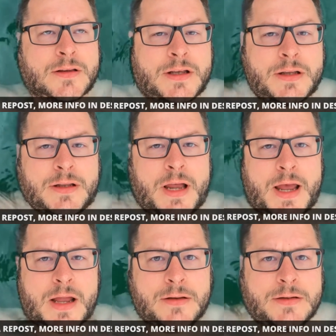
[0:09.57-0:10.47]
The
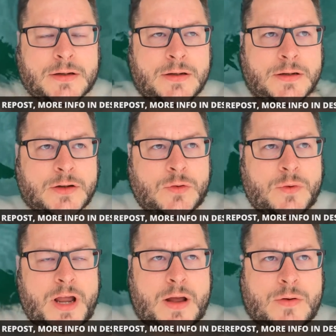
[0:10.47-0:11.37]
land
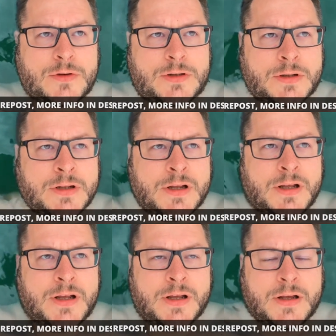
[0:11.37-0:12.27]
around
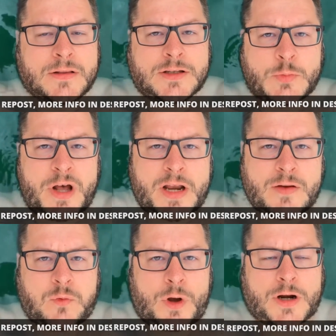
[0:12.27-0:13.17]
this body
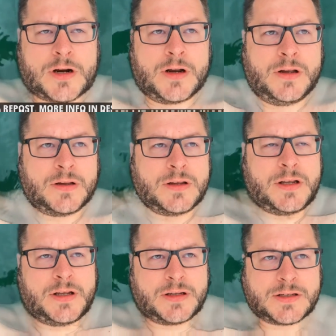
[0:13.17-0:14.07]
of water
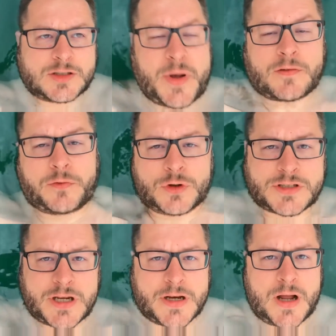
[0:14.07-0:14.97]
is about
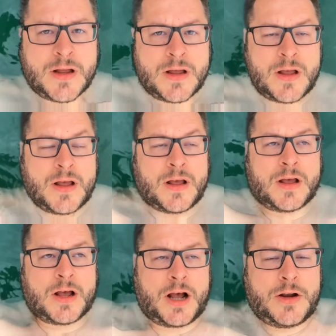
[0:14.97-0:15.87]

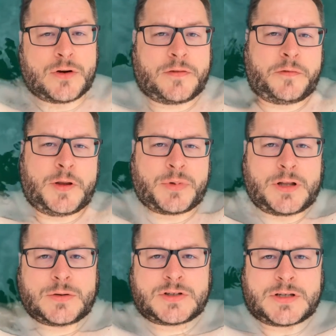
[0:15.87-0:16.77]
1,400 feet
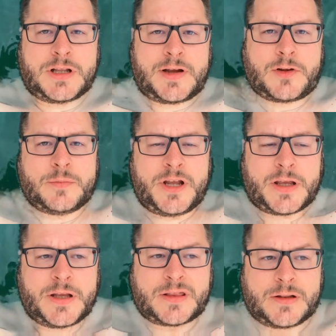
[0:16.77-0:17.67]
below sea level,
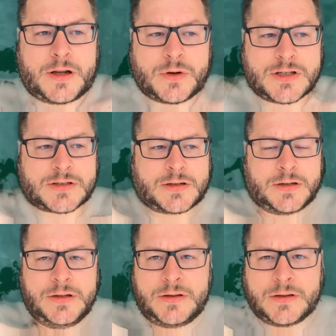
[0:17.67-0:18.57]
making it the lowest
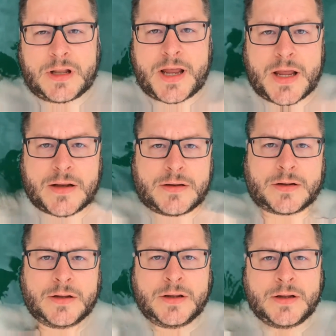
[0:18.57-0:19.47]
land
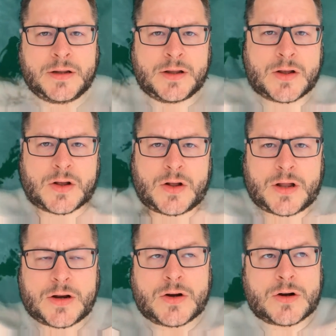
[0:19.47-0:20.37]

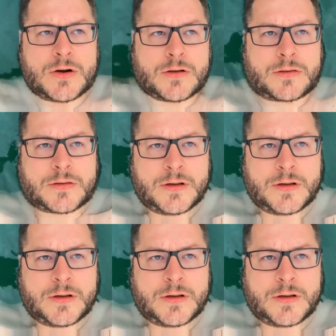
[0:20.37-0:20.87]
on Earth.